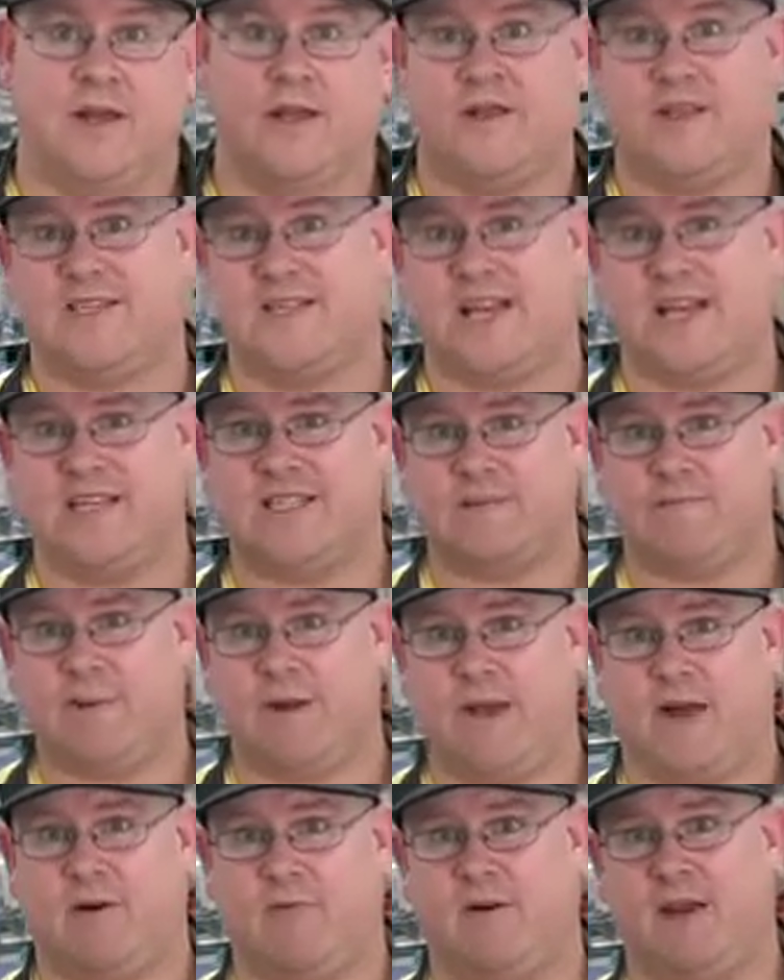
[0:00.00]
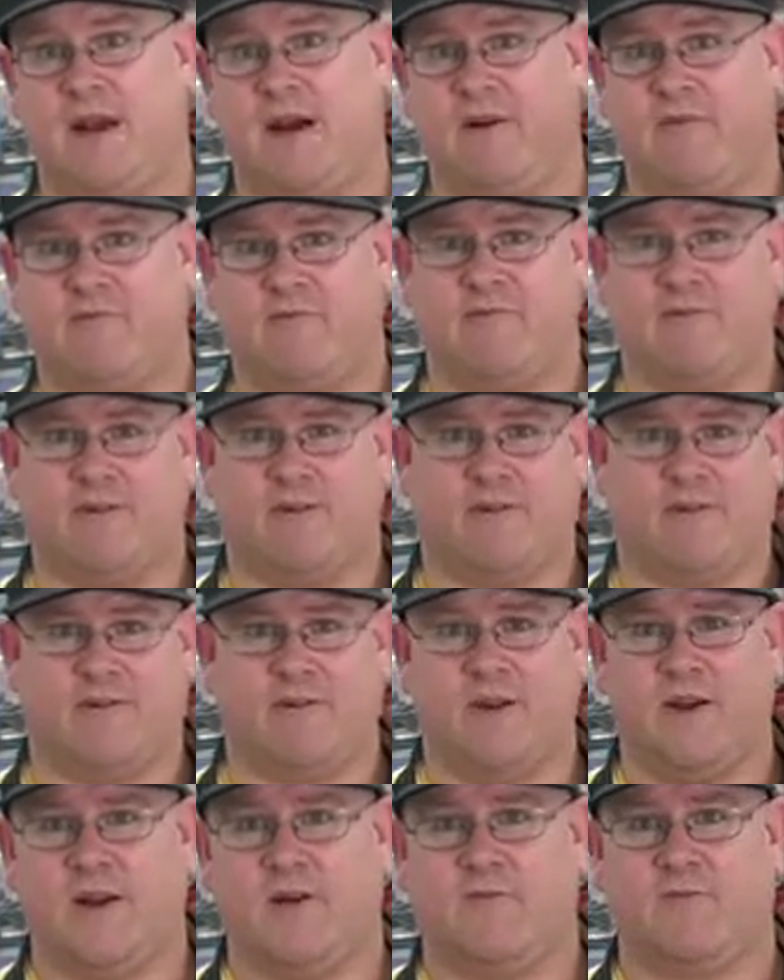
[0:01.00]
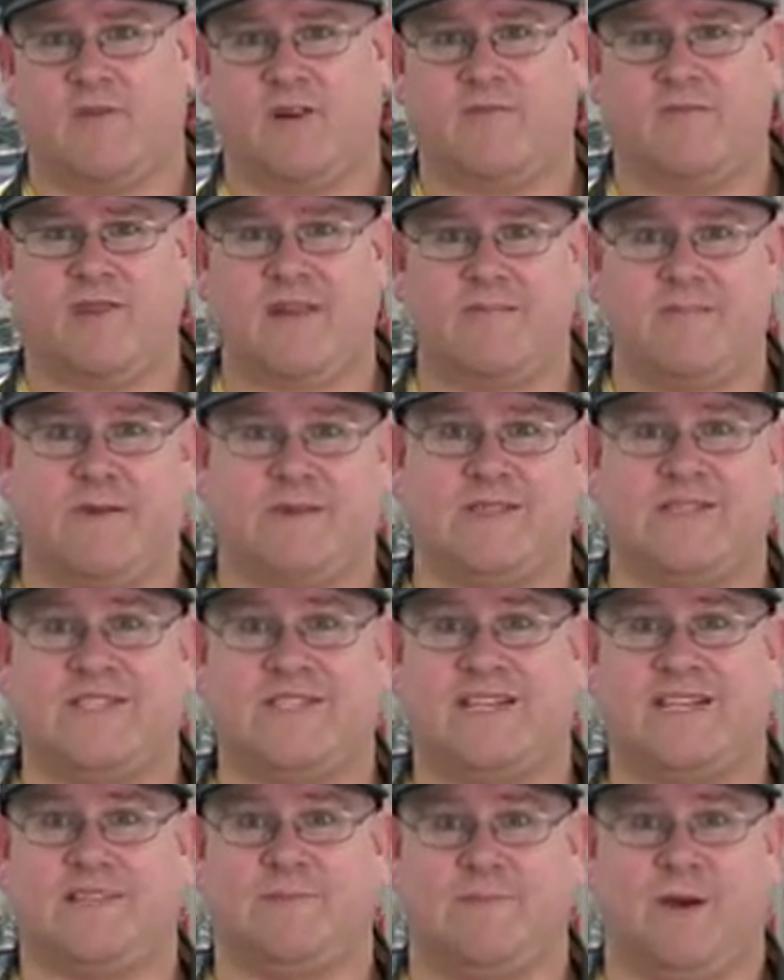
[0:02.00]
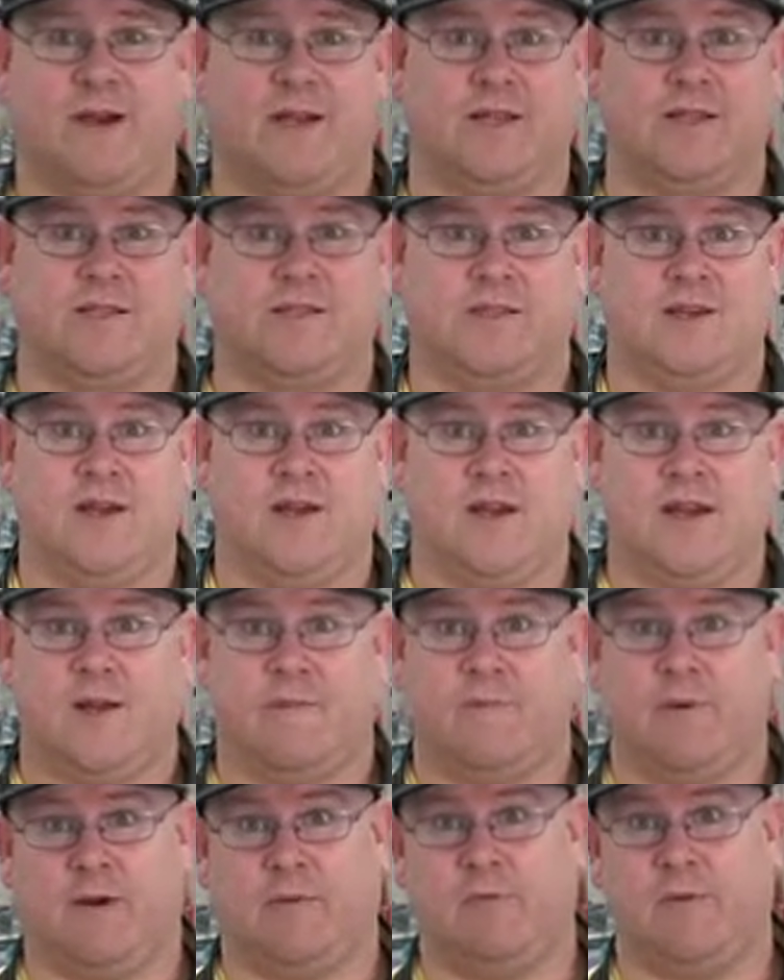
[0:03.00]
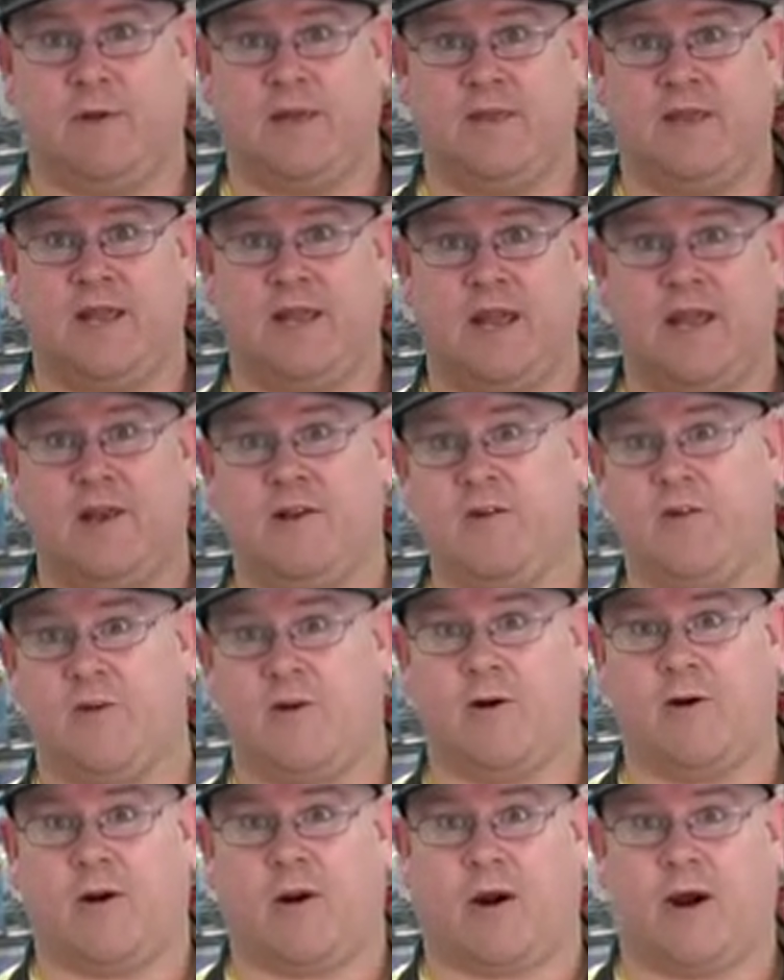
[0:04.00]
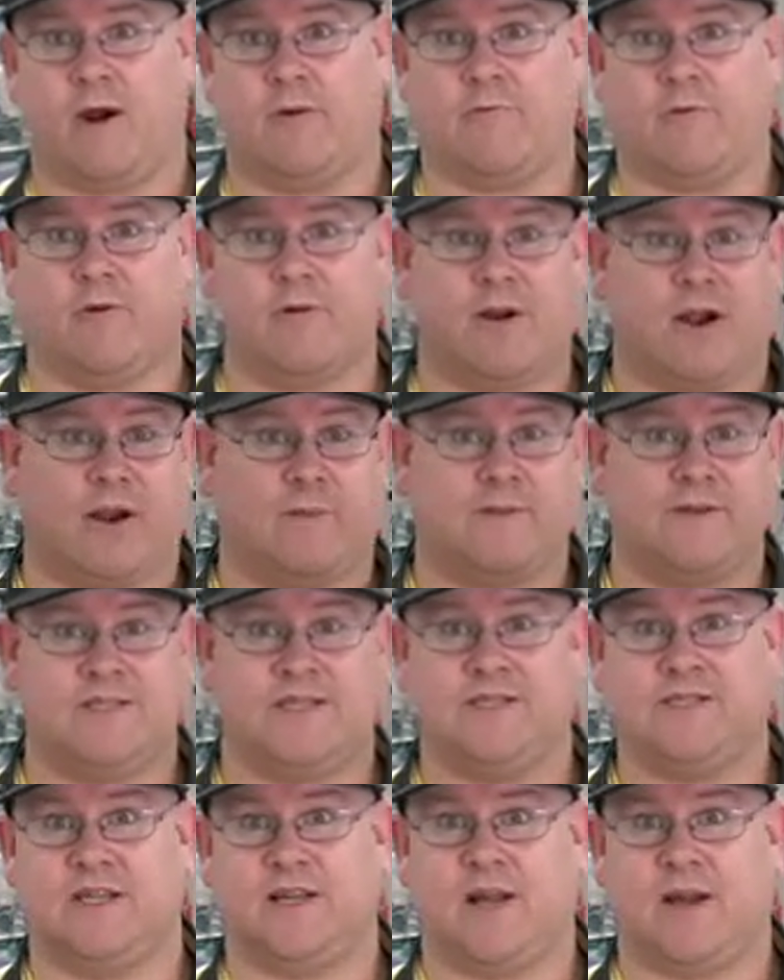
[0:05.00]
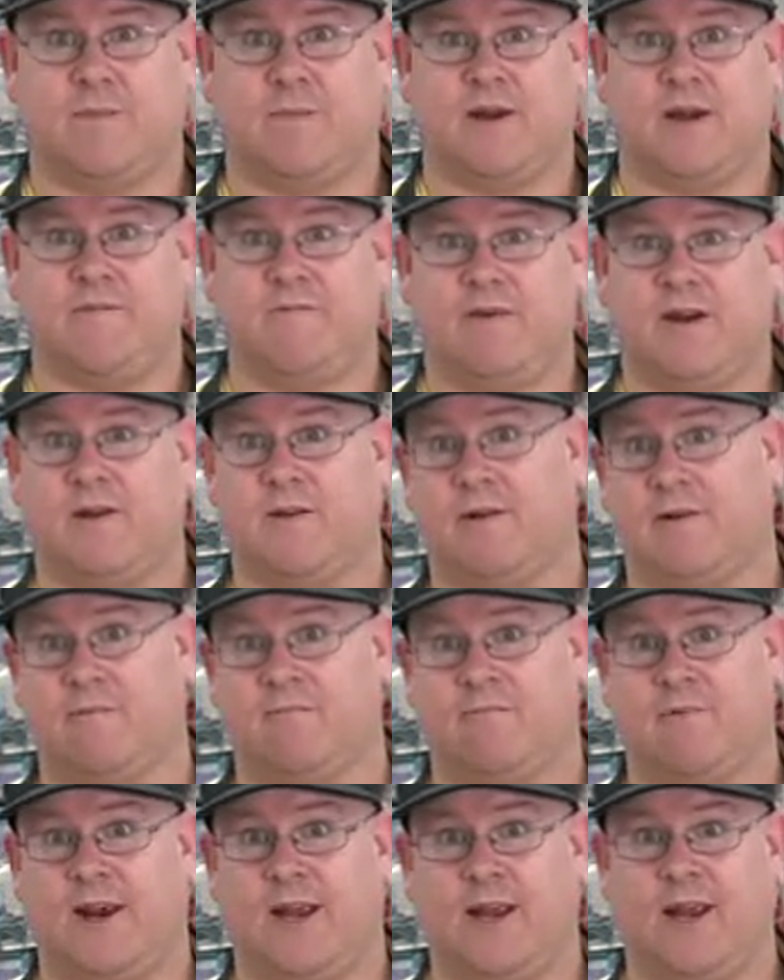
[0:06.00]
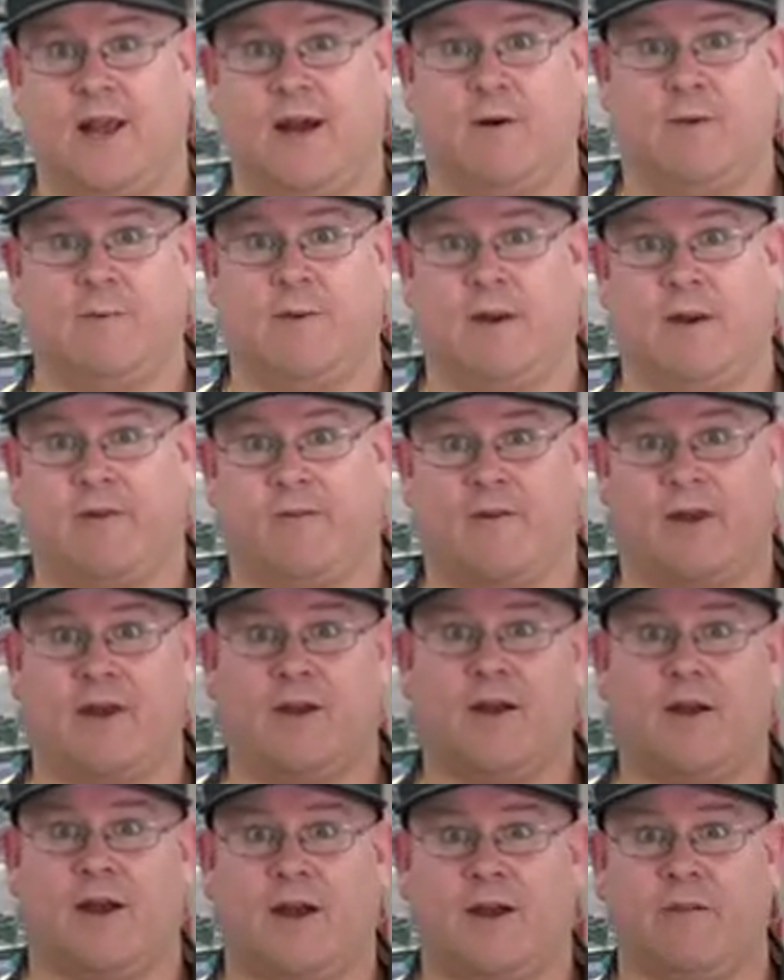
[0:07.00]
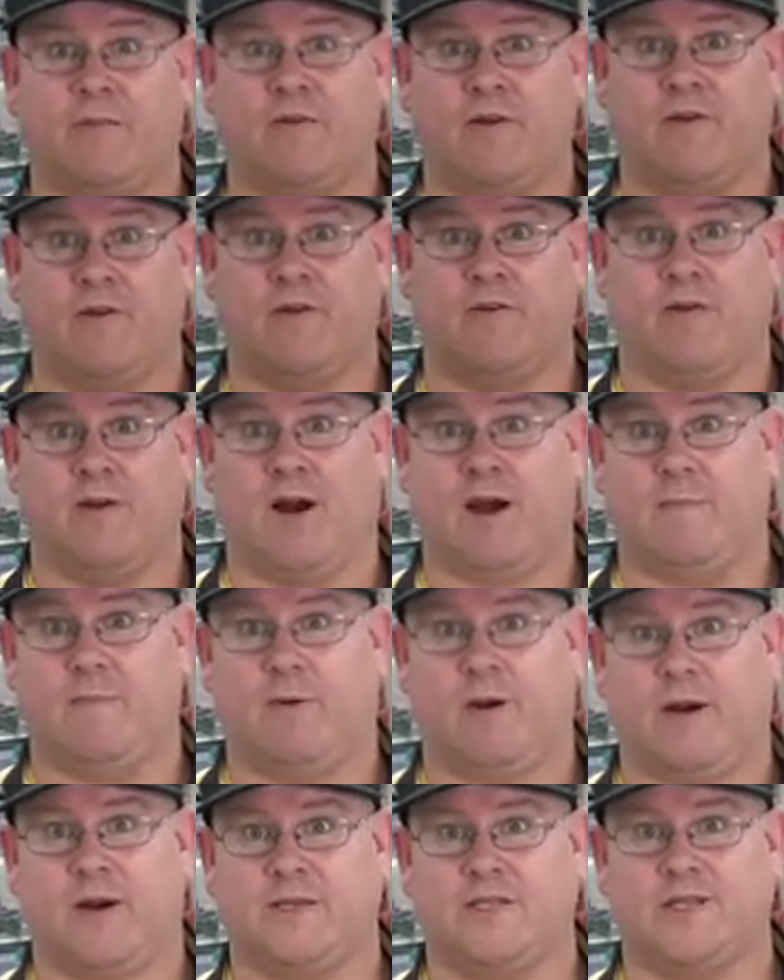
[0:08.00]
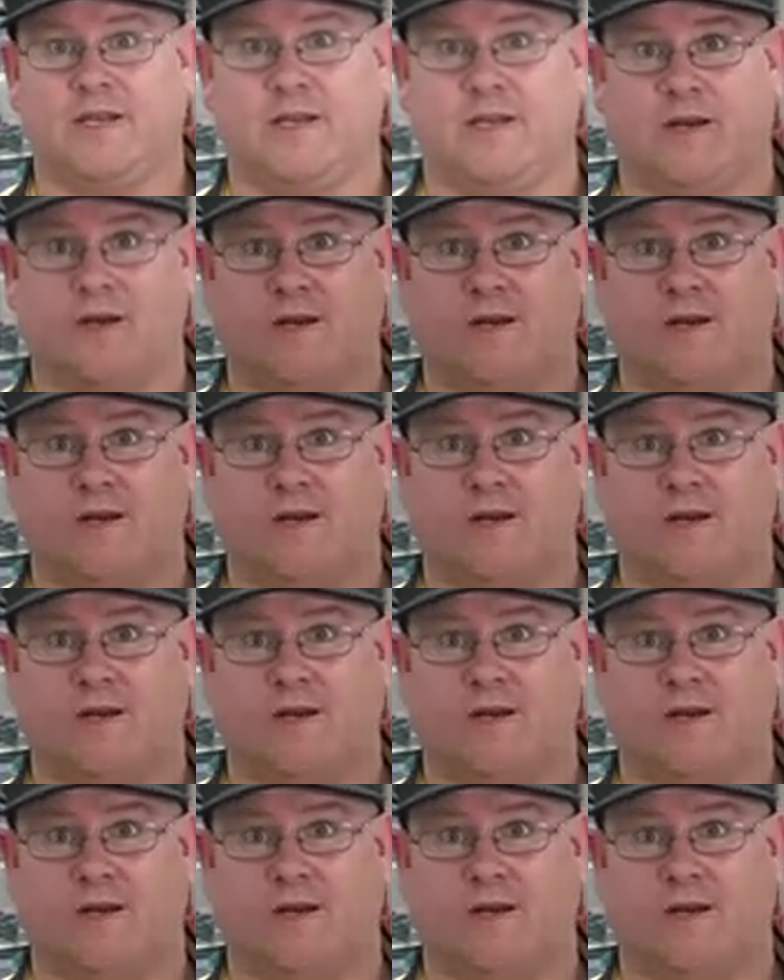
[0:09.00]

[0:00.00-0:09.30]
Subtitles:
This kit's been out now for roughly about 6 months, but with the indoor on-road carpet season coming, I figured right now would be a great time to unbox it.